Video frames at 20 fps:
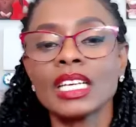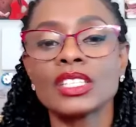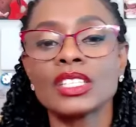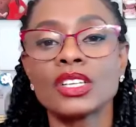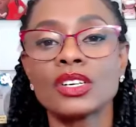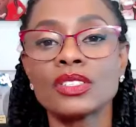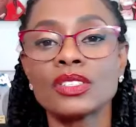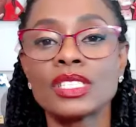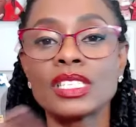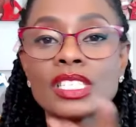
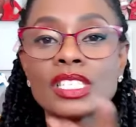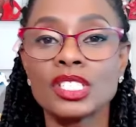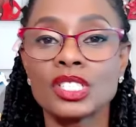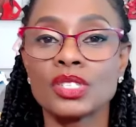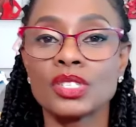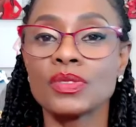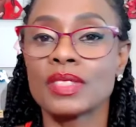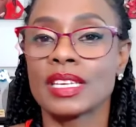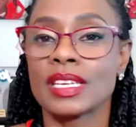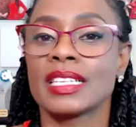those are the
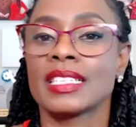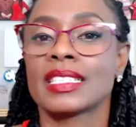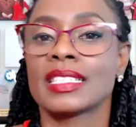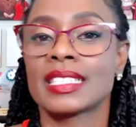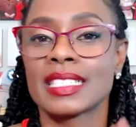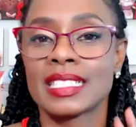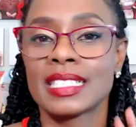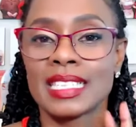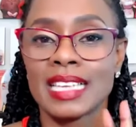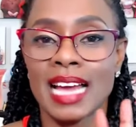two
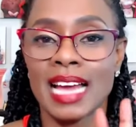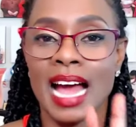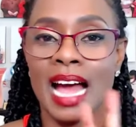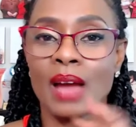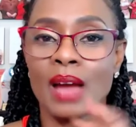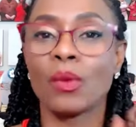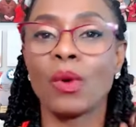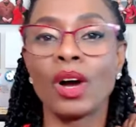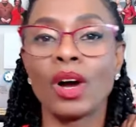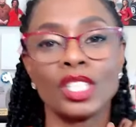things
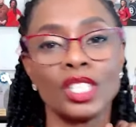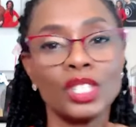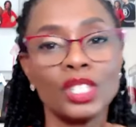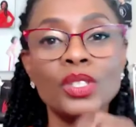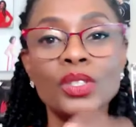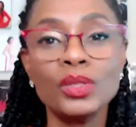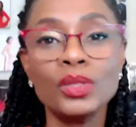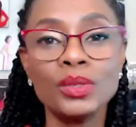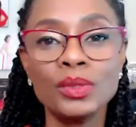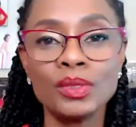I want
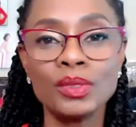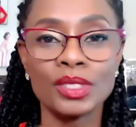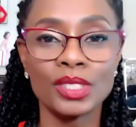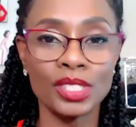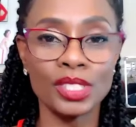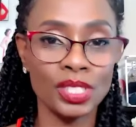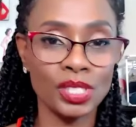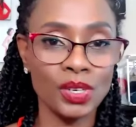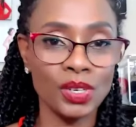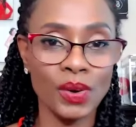you
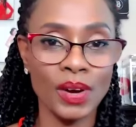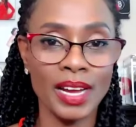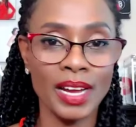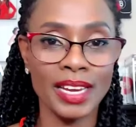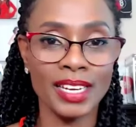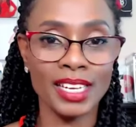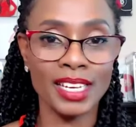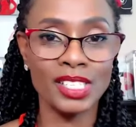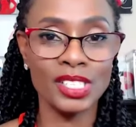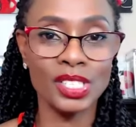to go
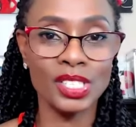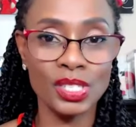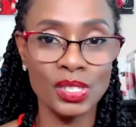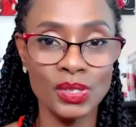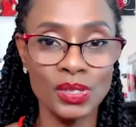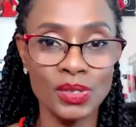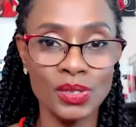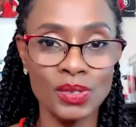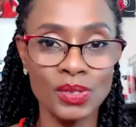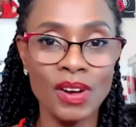ahead and
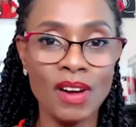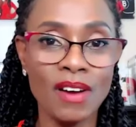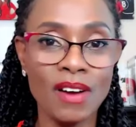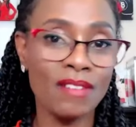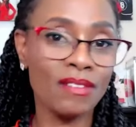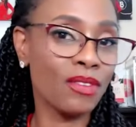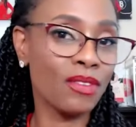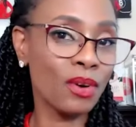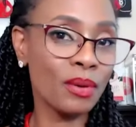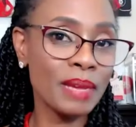do
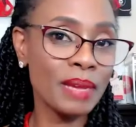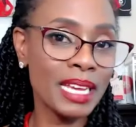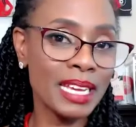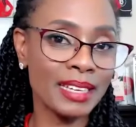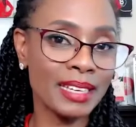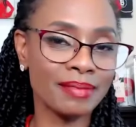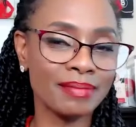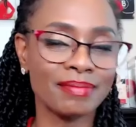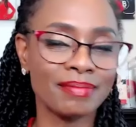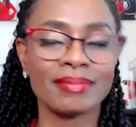for me.